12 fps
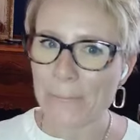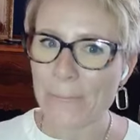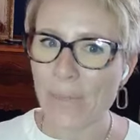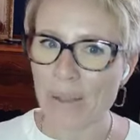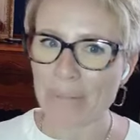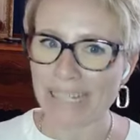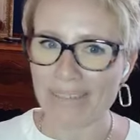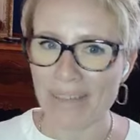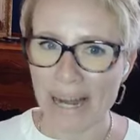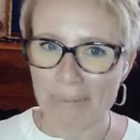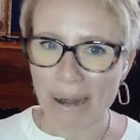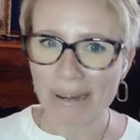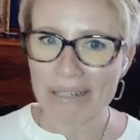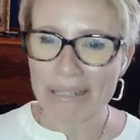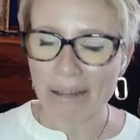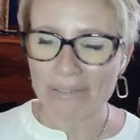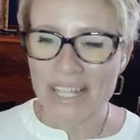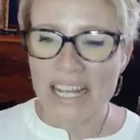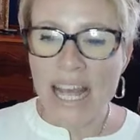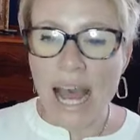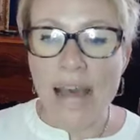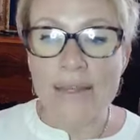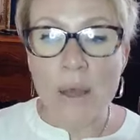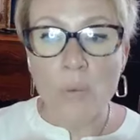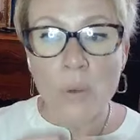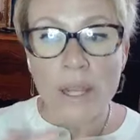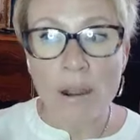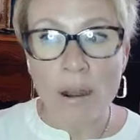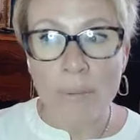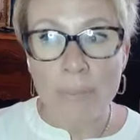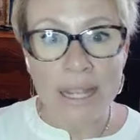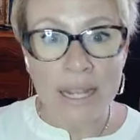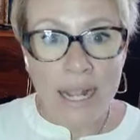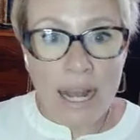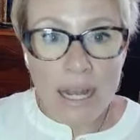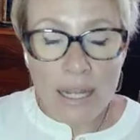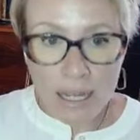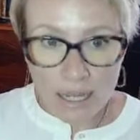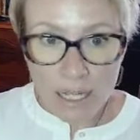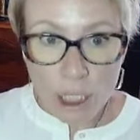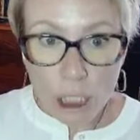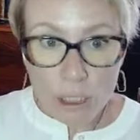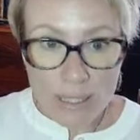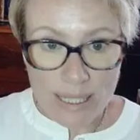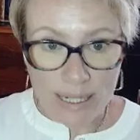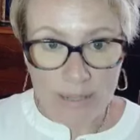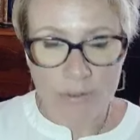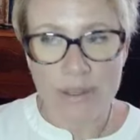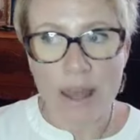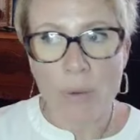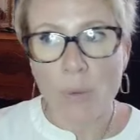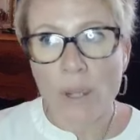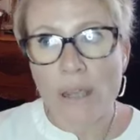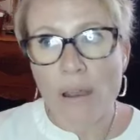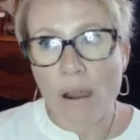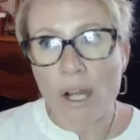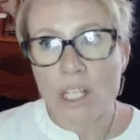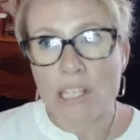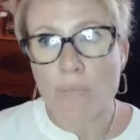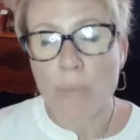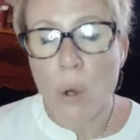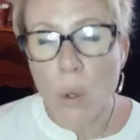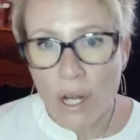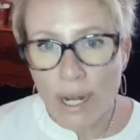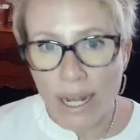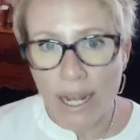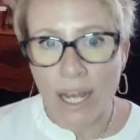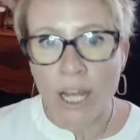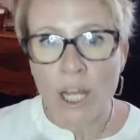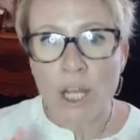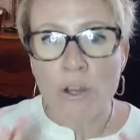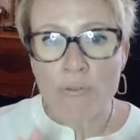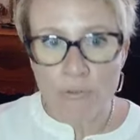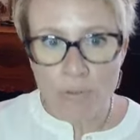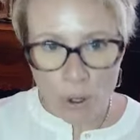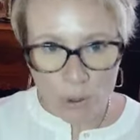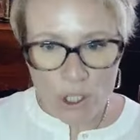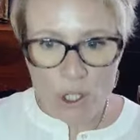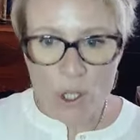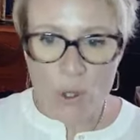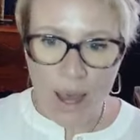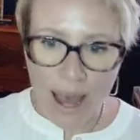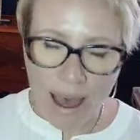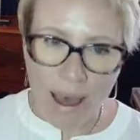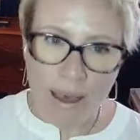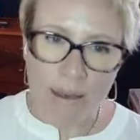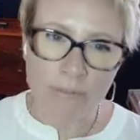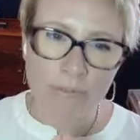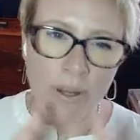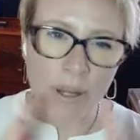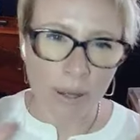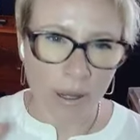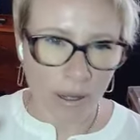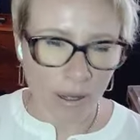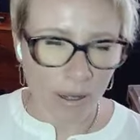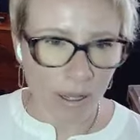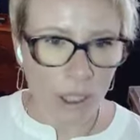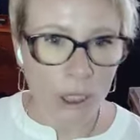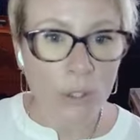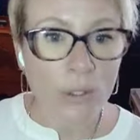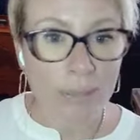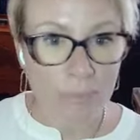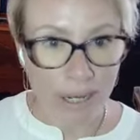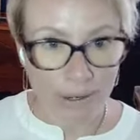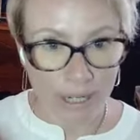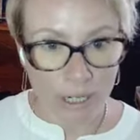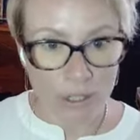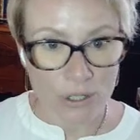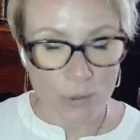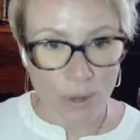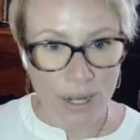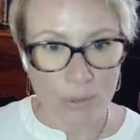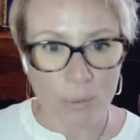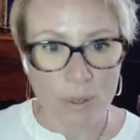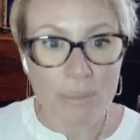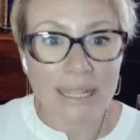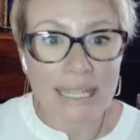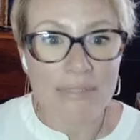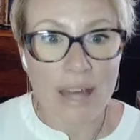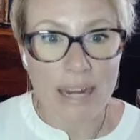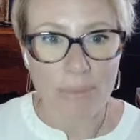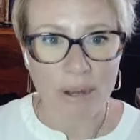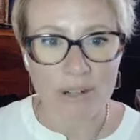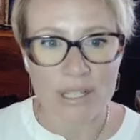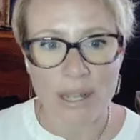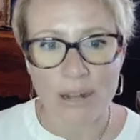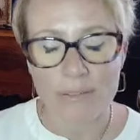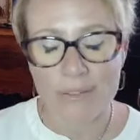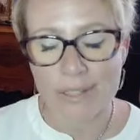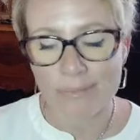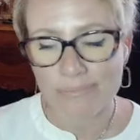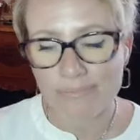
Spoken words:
We believe that about ourselves, and that we are being inclusive, and that we are supporting folks who have learning barriers, right? We believe that about ourselves.